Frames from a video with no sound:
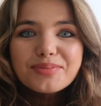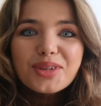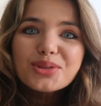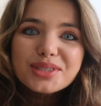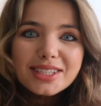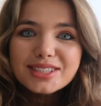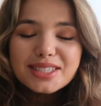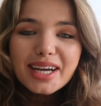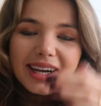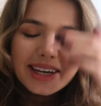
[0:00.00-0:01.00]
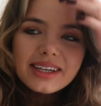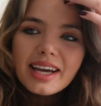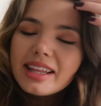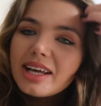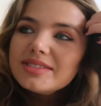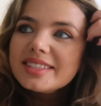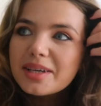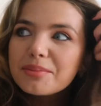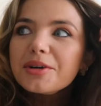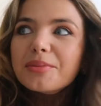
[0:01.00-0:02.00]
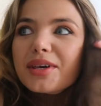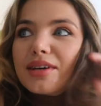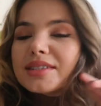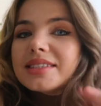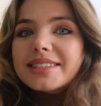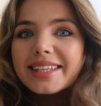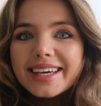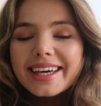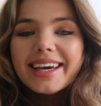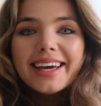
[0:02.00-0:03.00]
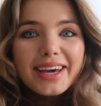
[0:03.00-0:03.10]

no sunshine, I love December because it's like